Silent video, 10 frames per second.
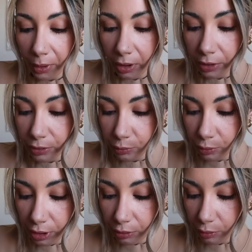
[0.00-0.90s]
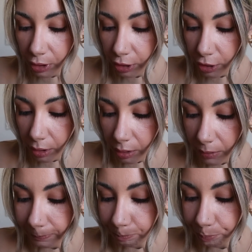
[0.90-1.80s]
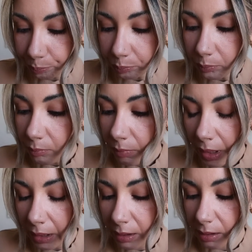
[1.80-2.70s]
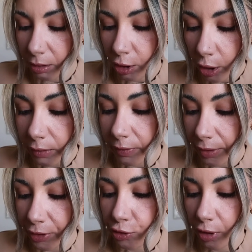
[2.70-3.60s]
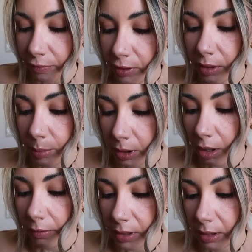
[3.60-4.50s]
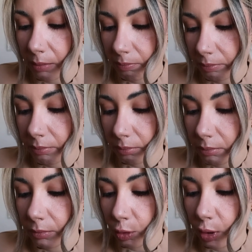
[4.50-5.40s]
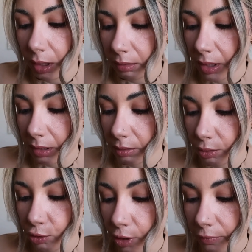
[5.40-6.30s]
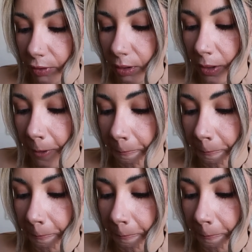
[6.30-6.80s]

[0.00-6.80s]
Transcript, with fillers: god, it's really, really good. It is not very truffly, but obviously you can taste the truffle.